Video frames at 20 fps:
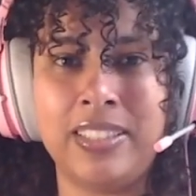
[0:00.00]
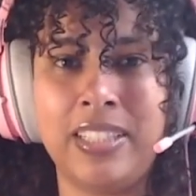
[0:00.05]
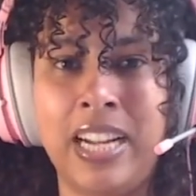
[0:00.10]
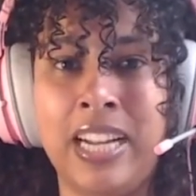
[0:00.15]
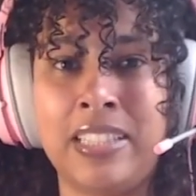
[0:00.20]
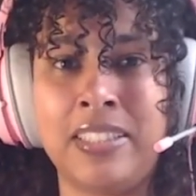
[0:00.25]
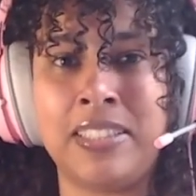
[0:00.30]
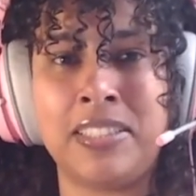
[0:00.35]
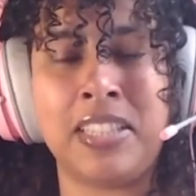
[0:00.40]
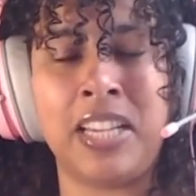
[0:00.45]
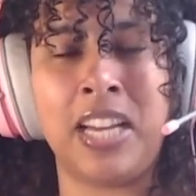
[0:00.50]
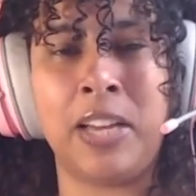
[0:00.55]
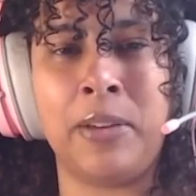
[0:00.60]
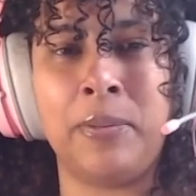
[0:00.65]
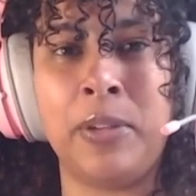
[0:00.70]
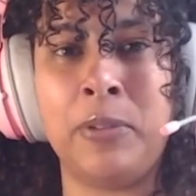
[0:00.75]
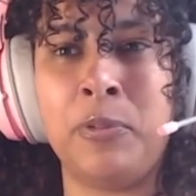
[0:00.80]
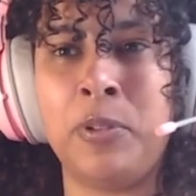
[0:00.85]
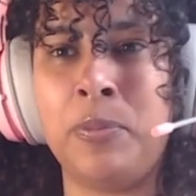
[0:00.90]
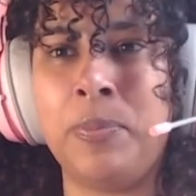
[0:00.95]
at the time
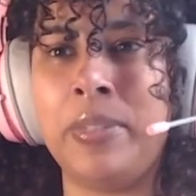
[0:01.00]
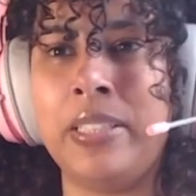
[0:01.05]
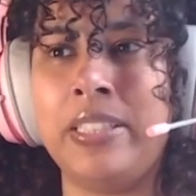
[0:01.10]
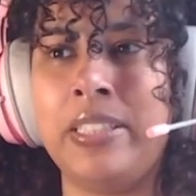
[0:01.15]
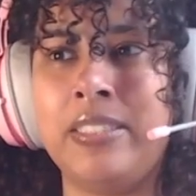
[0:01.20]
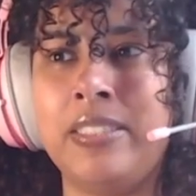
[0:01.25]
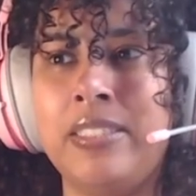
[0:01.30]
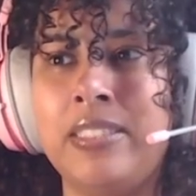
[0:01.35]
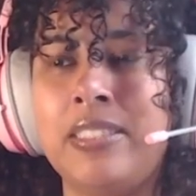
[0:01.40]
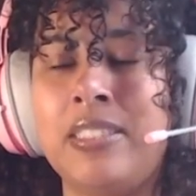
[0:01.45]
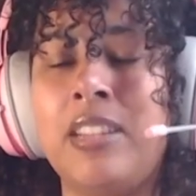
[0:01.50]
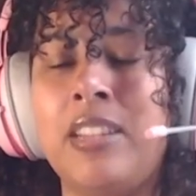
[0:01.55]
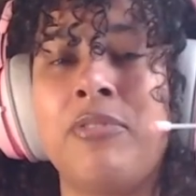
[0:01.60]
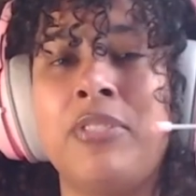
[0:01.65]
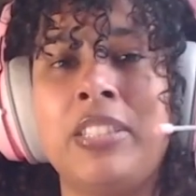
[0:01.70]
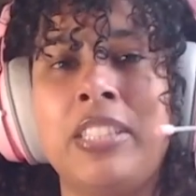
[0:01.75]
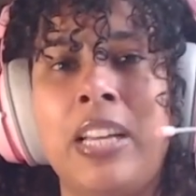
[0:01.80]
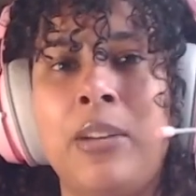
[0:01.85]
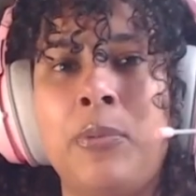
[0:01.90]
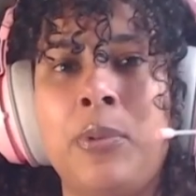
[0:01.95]
it would be
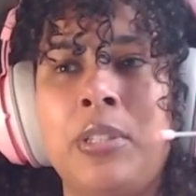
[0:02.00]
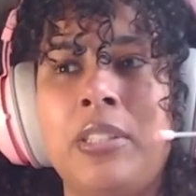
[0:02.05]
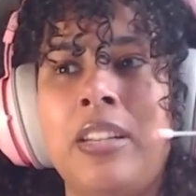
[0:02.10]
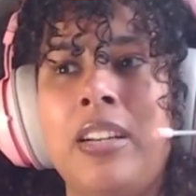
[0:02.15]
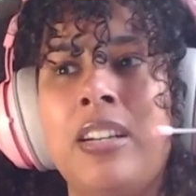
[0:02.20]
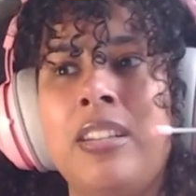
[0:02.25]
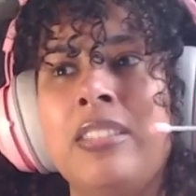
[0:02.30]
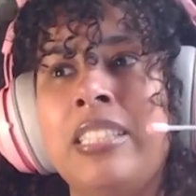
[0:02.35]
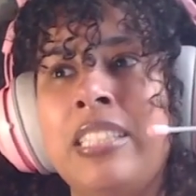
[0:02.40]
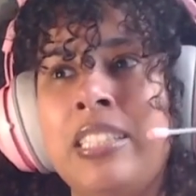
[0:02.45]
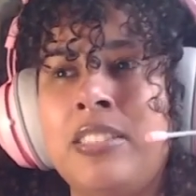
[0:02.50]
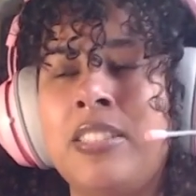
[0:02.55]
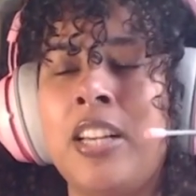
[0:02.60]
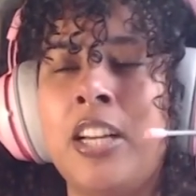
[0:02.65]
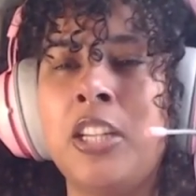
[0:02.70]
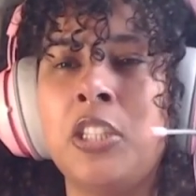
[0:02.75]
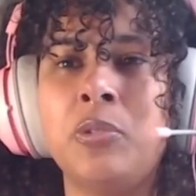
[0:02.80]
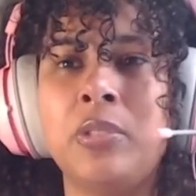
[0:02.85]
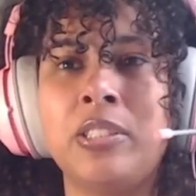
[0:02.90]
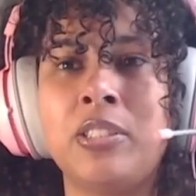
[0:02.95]
something that would need
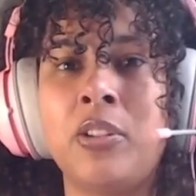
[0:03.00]
surgery.